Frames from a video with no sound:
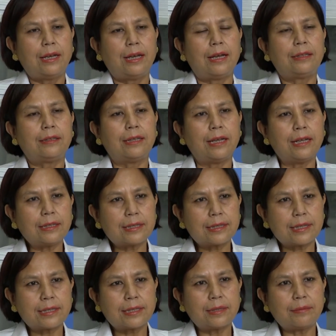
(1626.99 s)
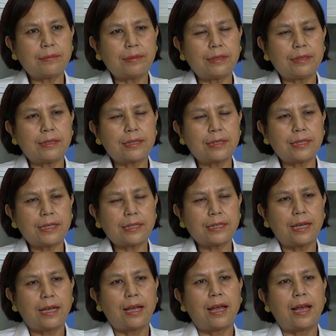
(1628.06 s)
and the health system in the state
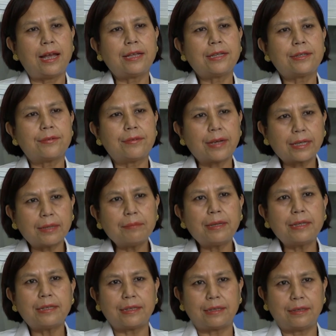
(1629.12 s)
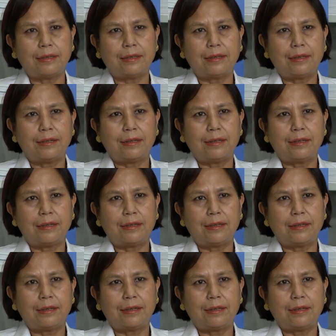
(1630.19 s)
has recommended.